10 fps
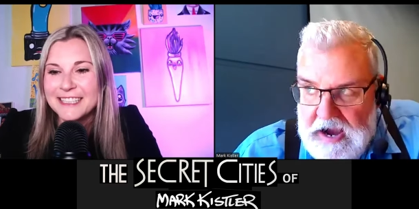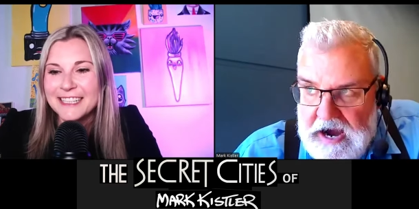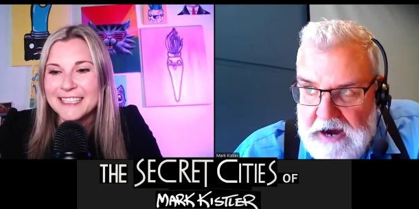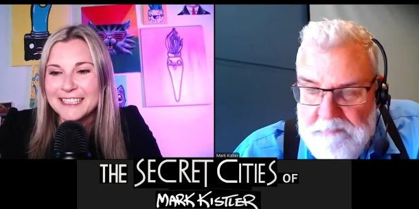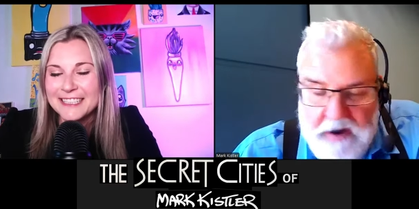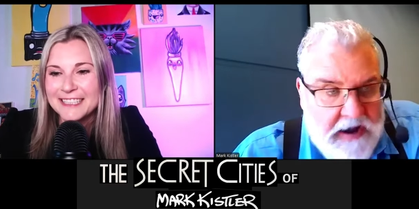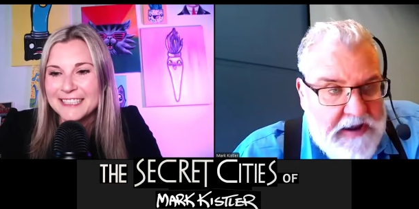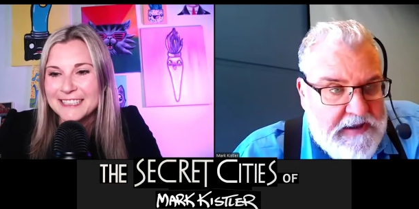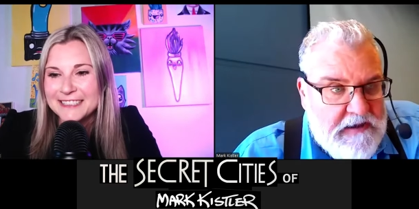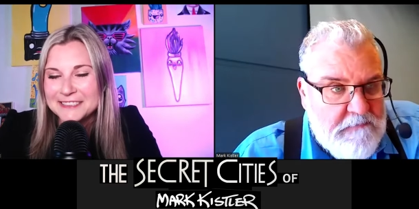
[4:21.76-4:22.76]
Speaker 1: um, yeah. I
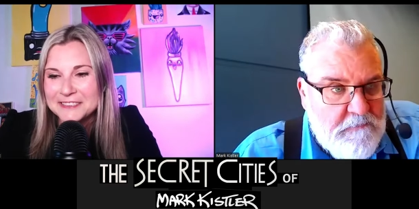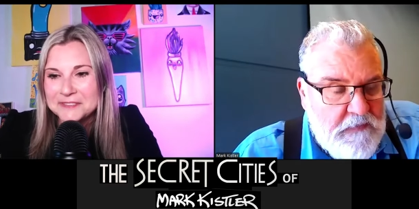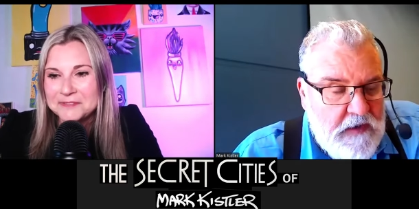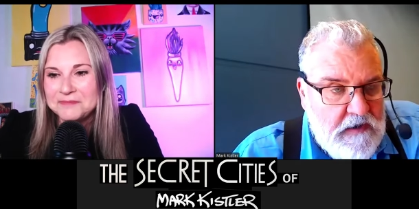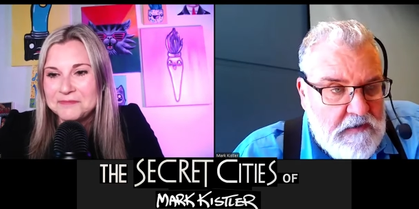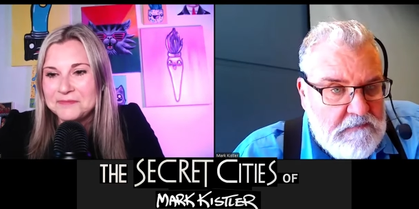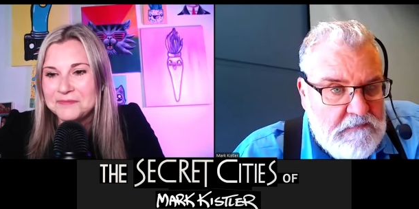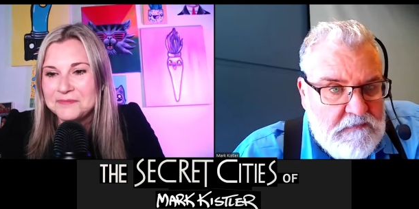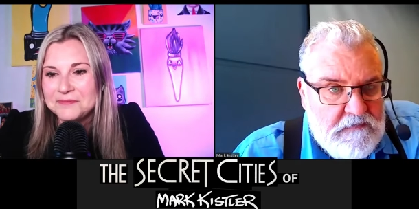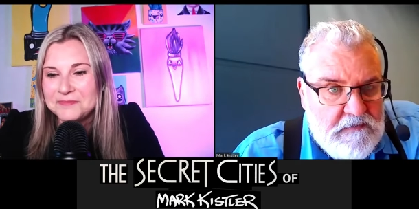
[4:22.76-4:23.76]
am. Uh,
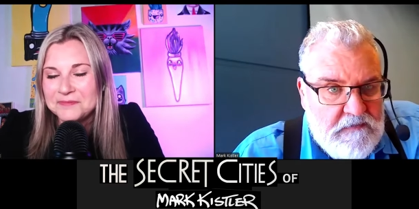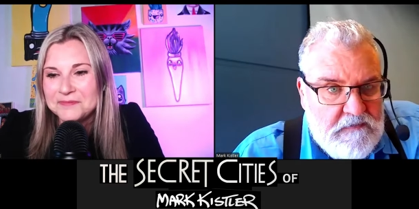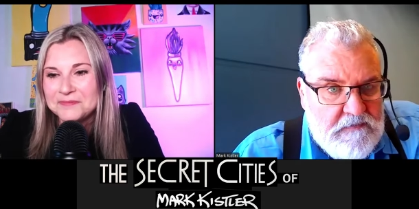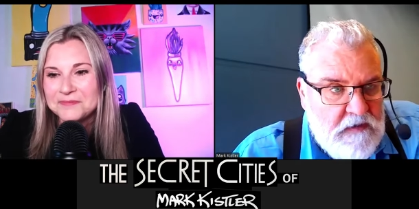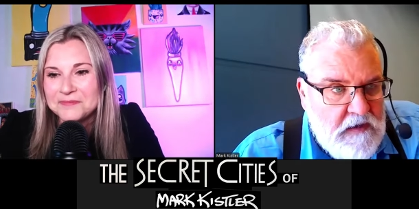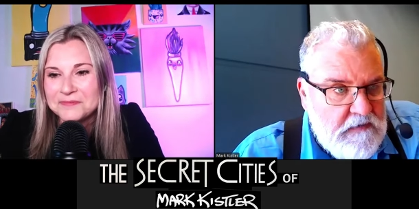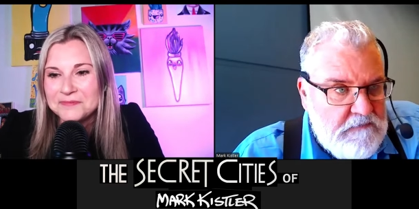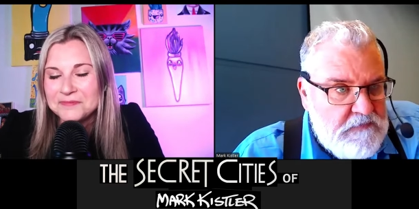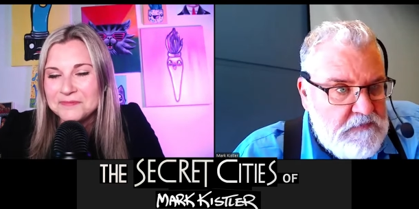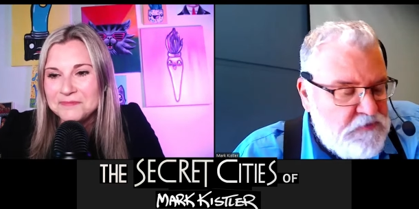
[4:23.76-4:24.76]
uh,
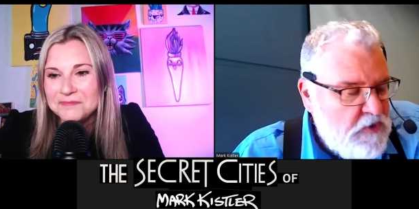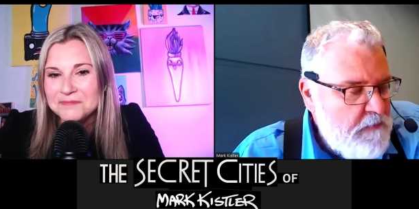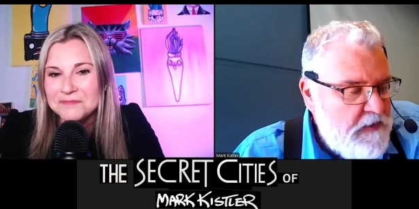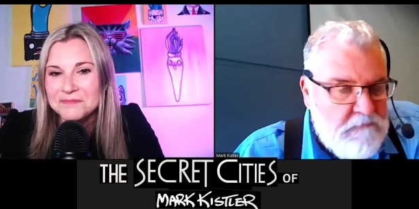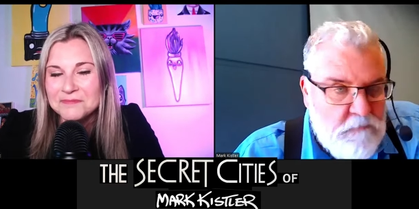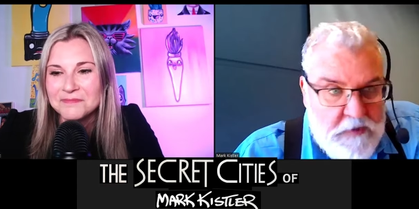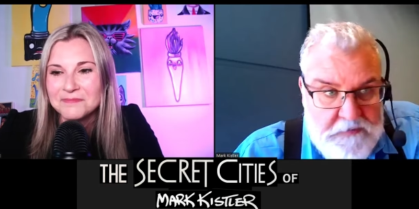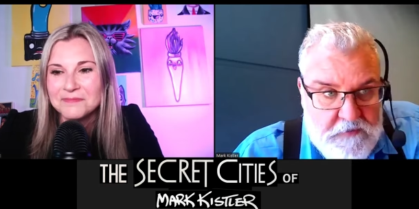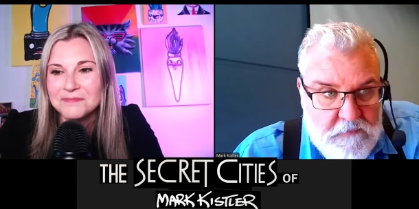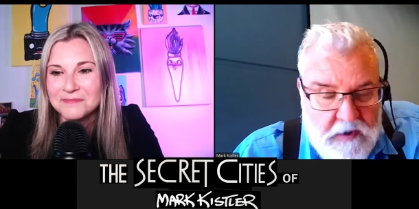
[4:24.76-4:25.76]
zooming
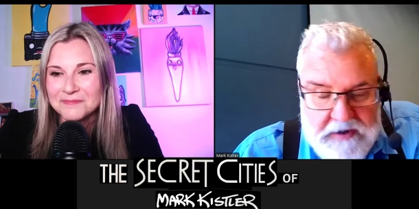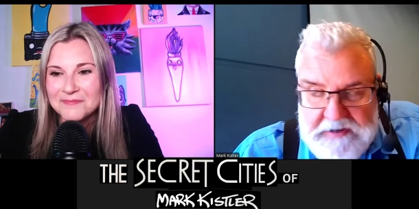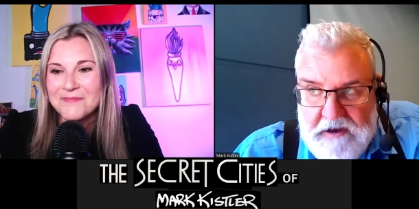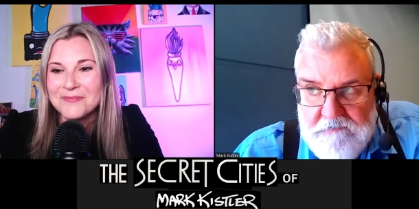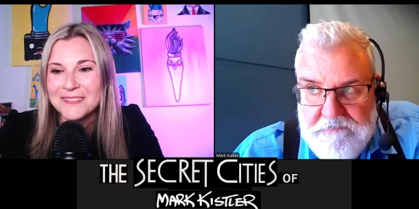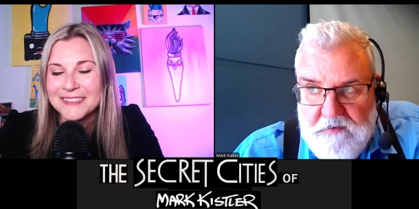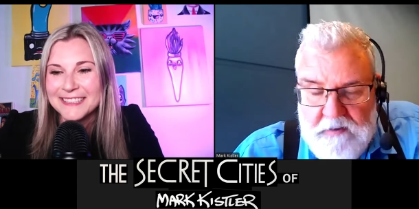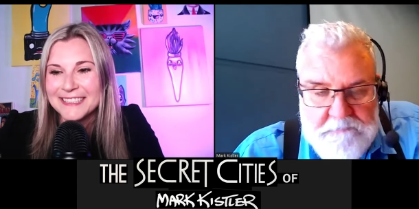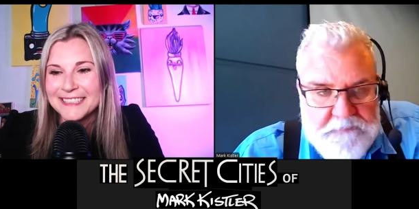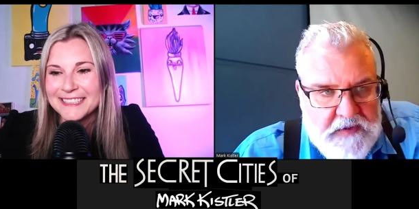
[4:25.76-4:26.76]
with you right now
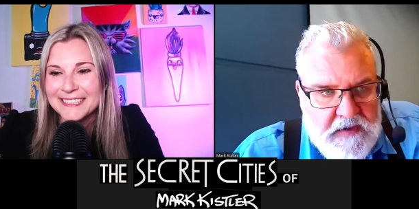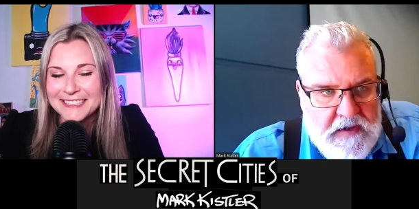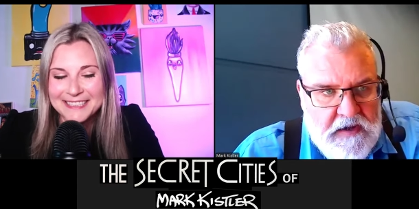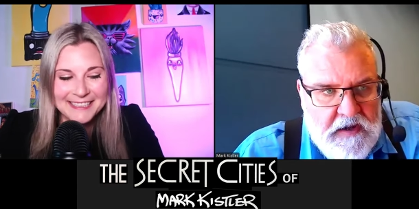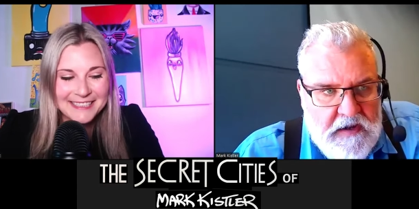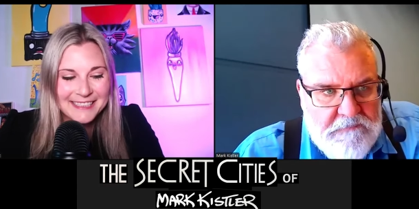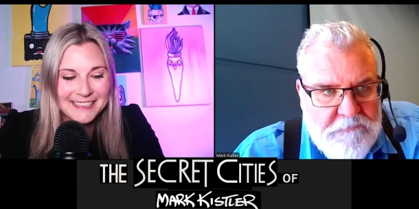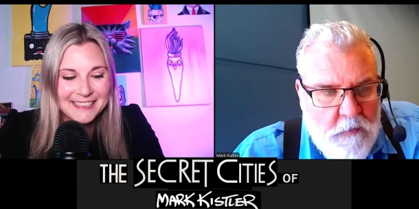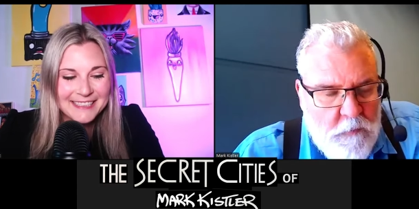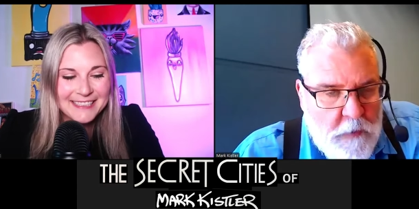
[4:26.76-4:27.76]
from uh,
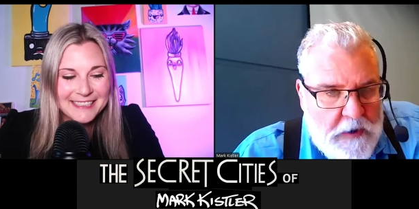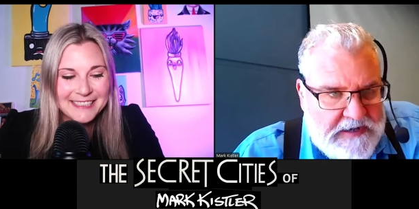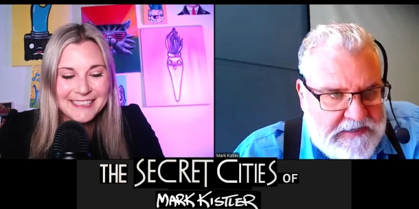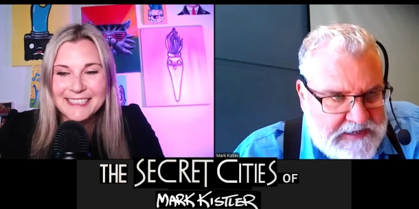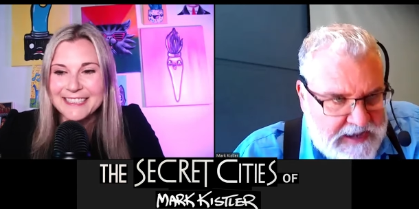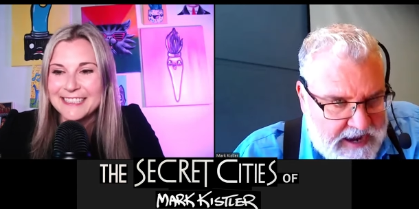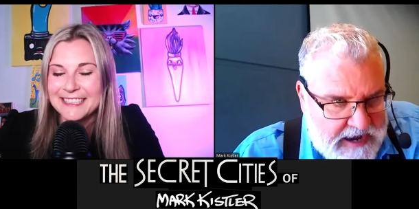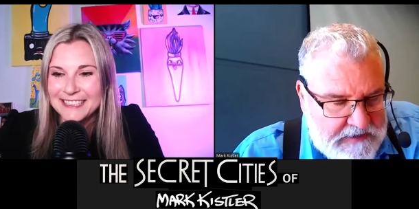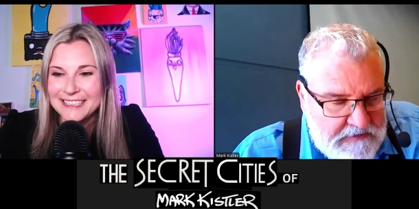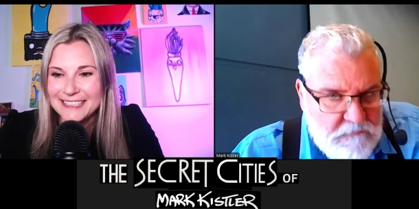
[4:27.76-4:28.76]
Fort Wayne,
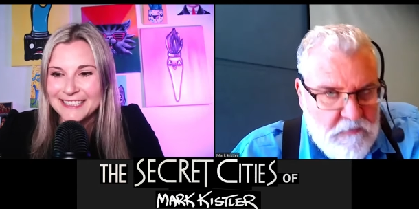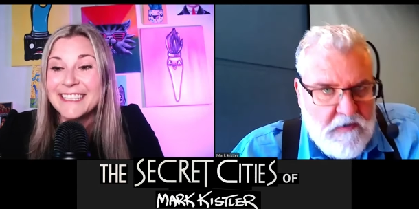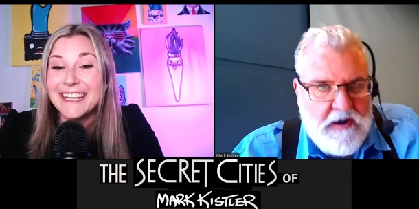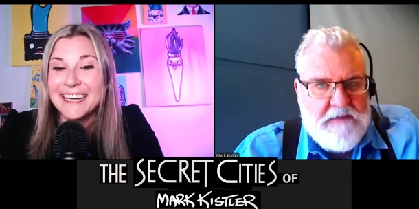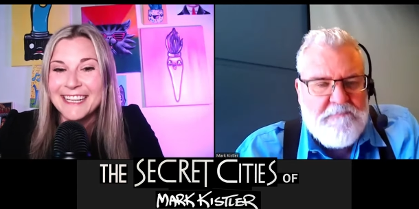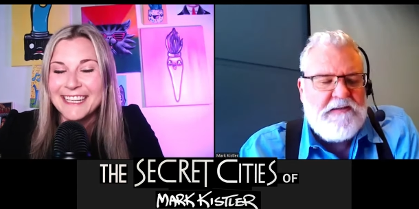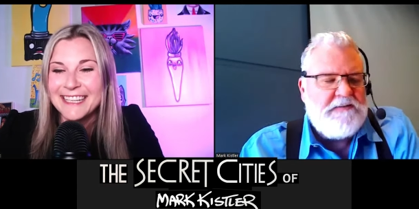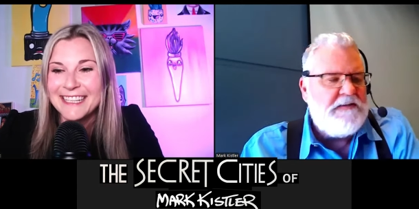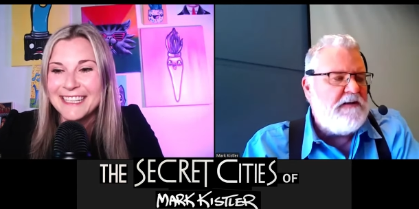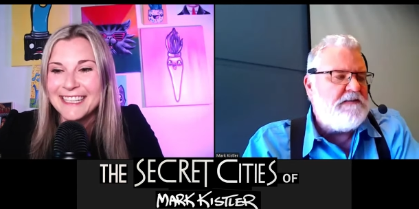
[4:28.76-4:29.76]
Indiana, where I am yeah.
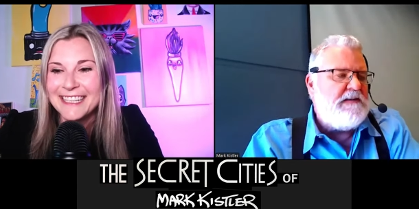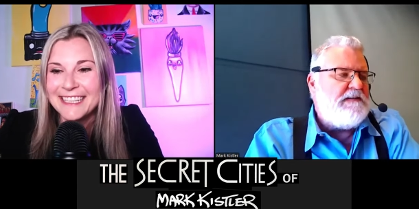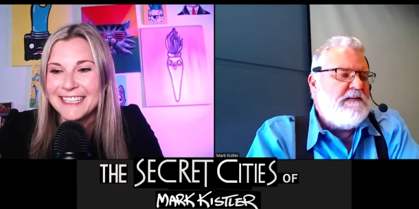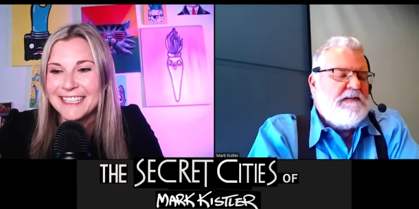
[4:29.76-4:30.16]
conducting